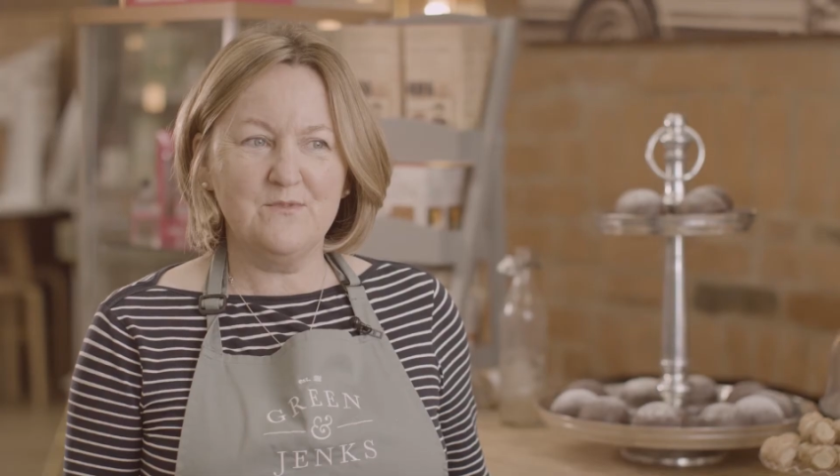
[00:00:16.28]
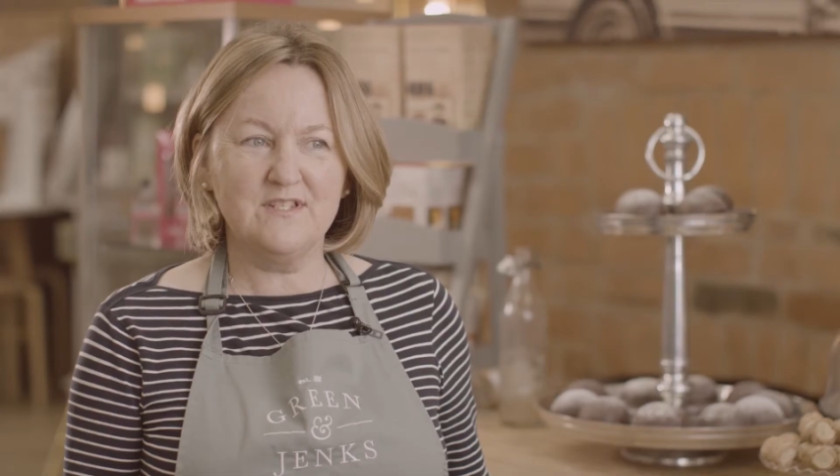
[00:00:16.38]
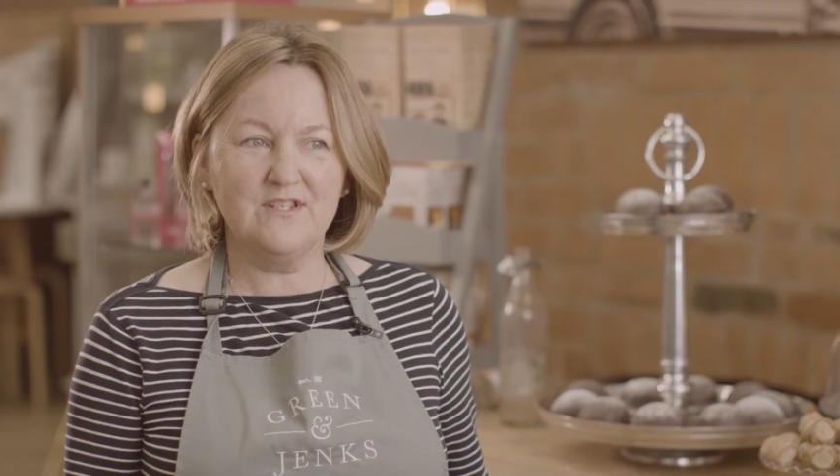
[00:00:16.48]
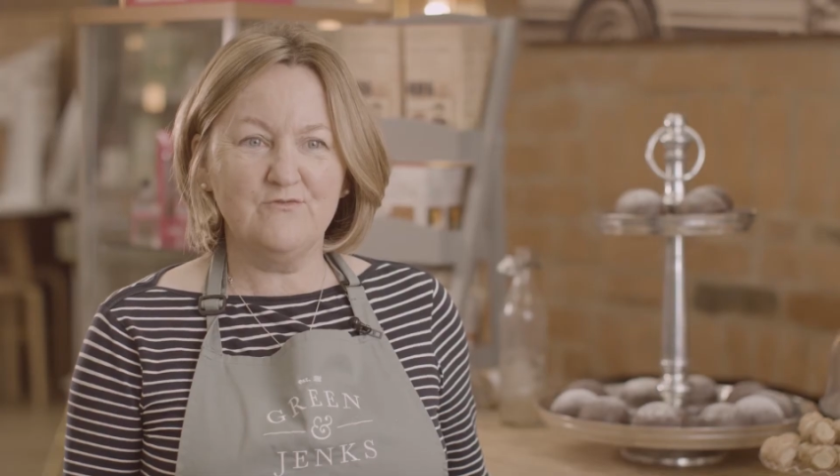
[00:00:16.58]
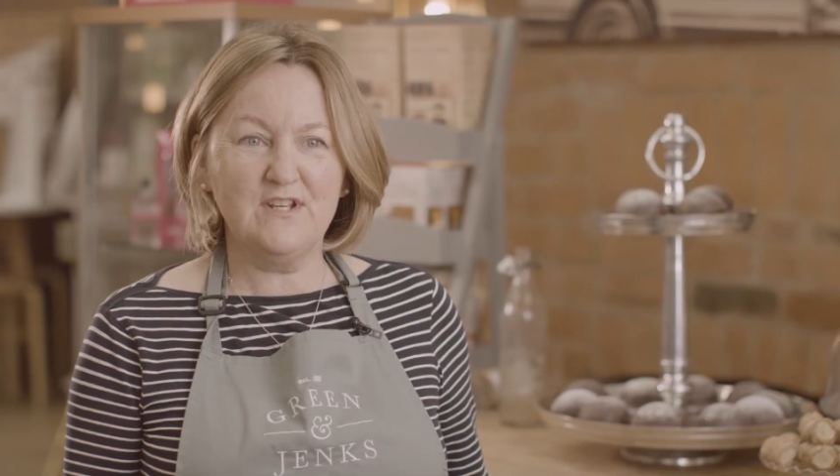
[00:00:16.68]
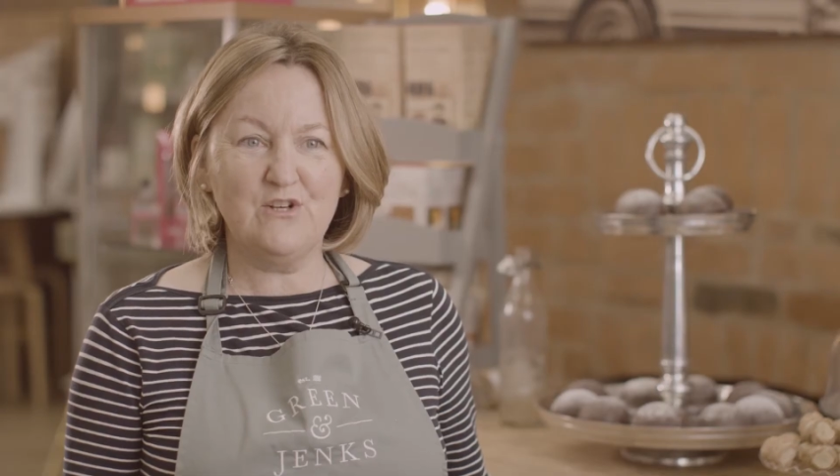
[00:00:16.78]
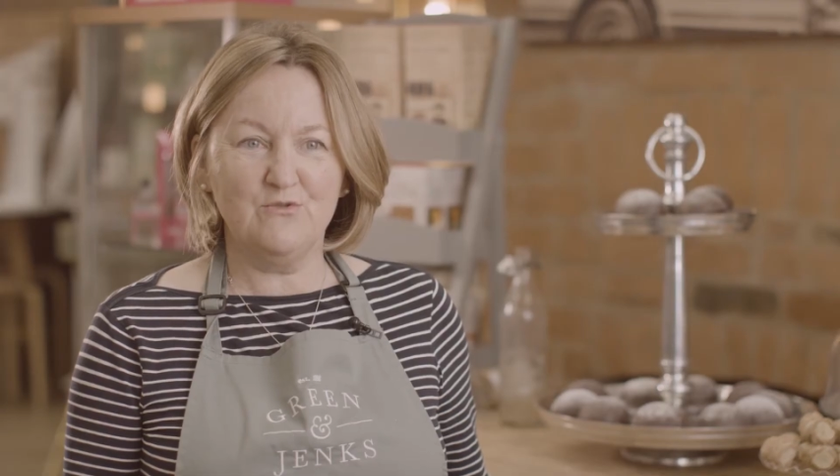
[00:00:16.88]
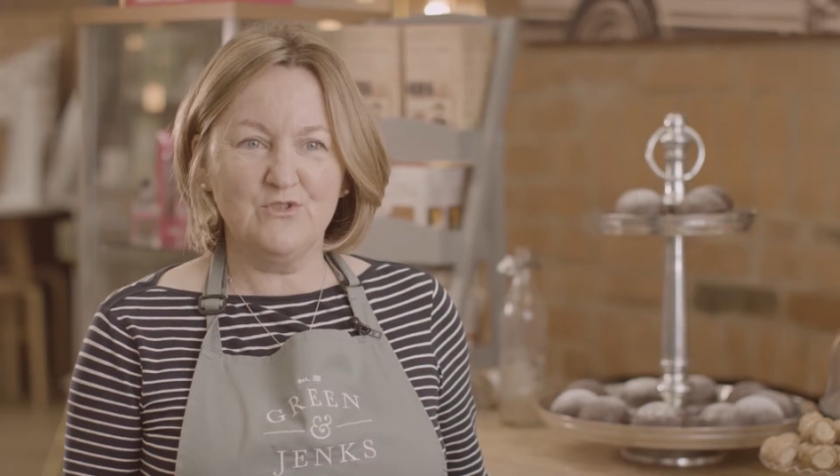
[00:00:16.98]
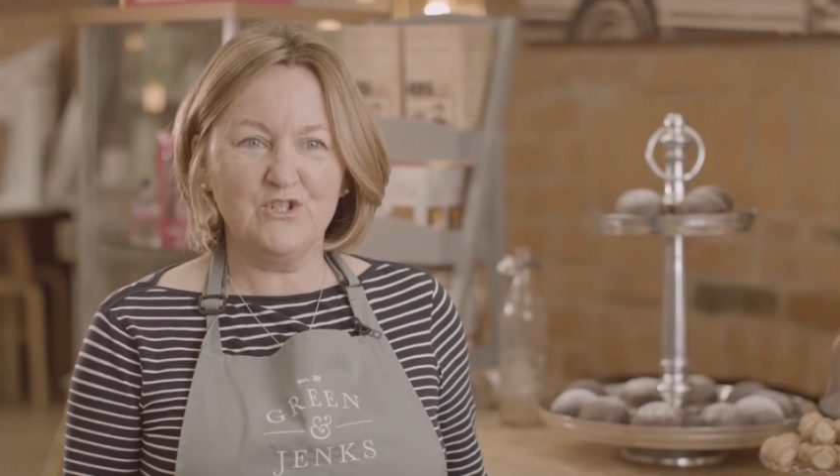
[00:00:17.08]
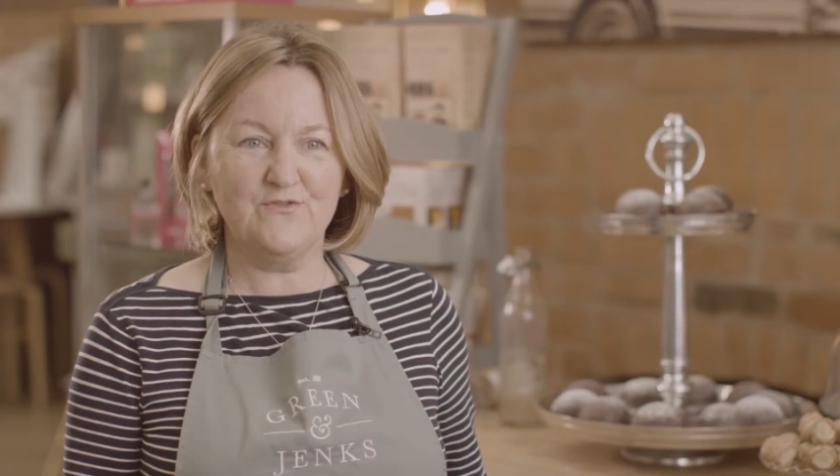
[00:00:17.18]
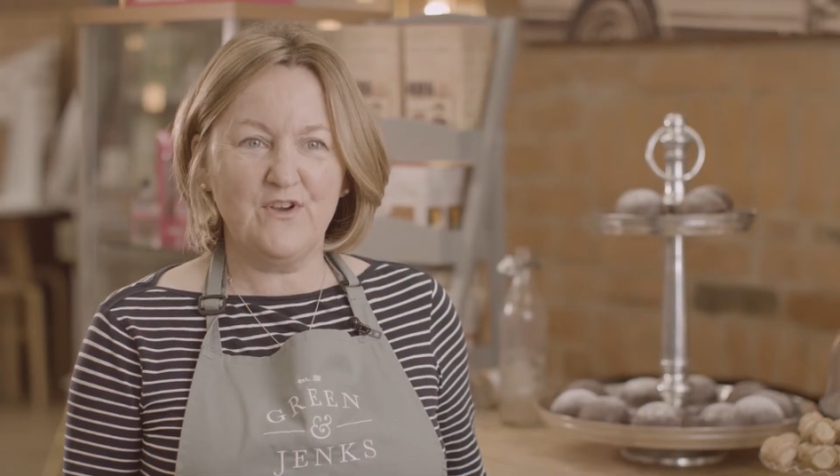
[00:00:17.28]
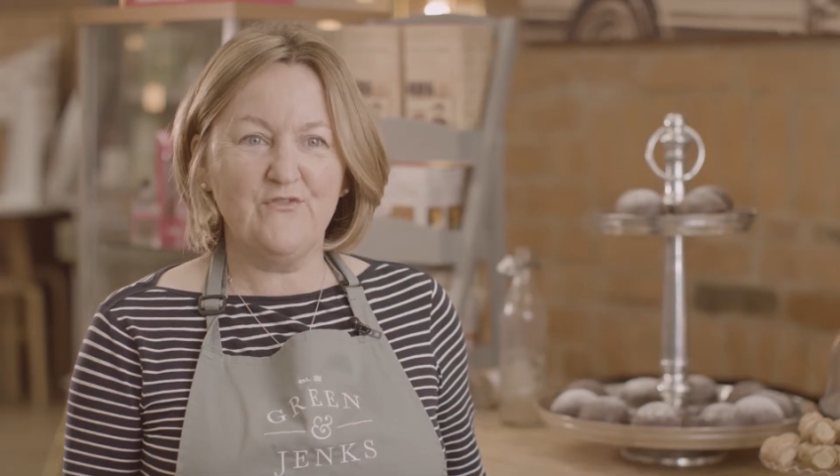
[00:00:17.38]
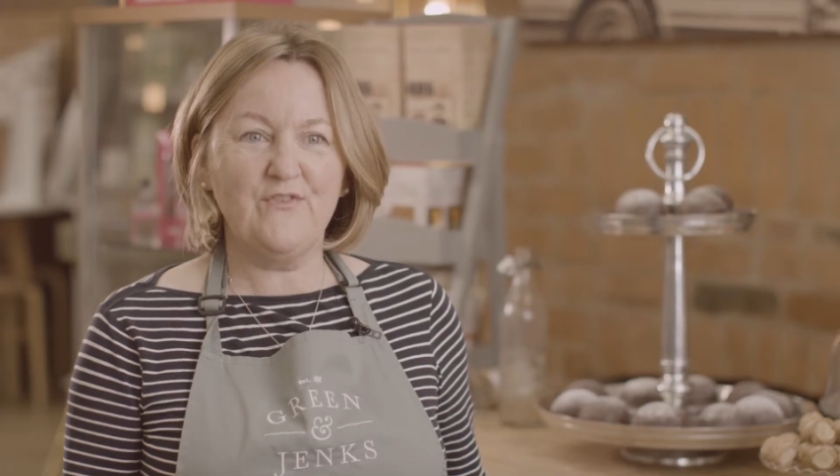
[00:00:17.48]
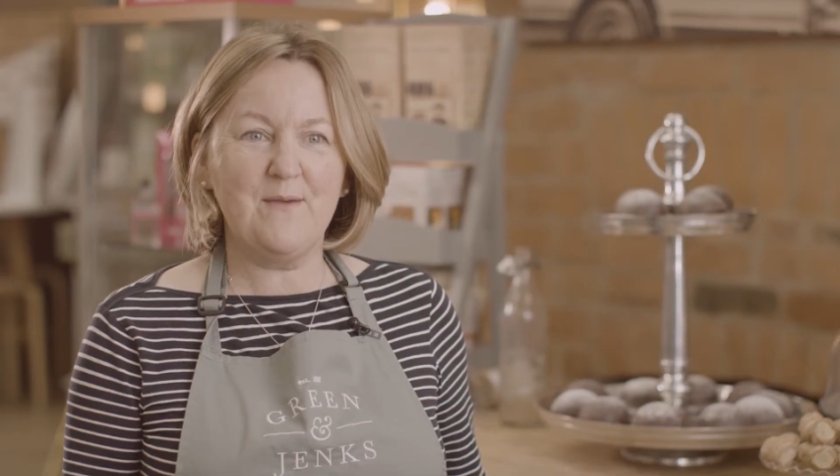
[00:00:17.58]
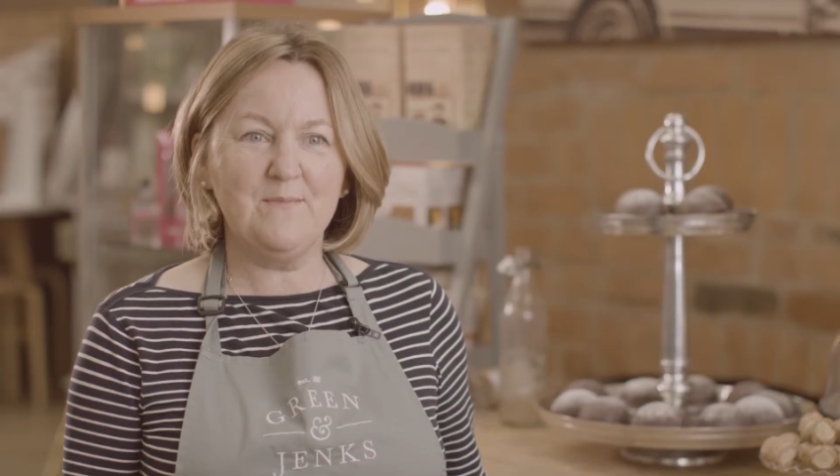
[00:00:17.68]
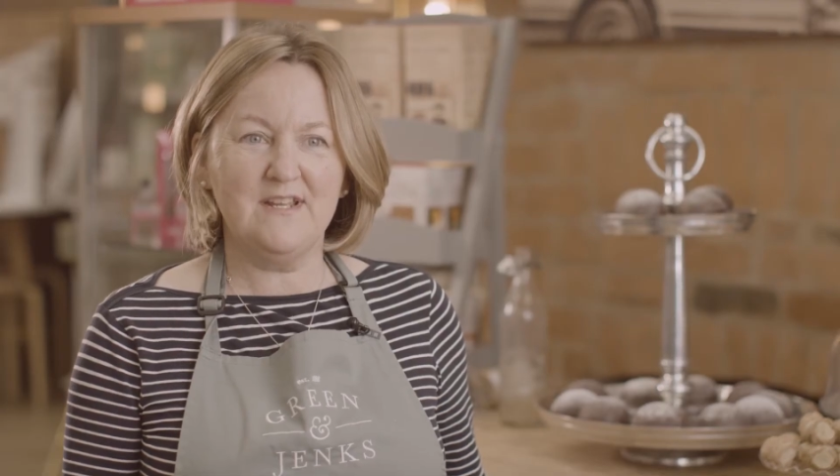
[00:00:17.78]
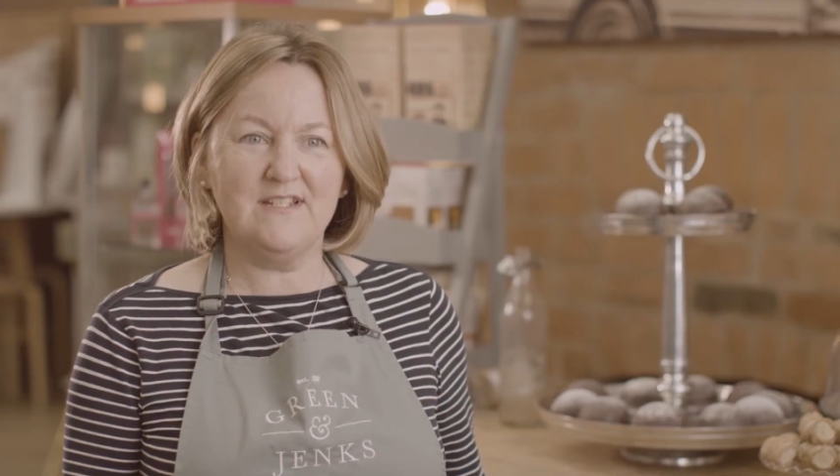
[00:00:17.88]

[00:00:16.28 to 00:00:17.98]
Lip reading: was a relaunch of our family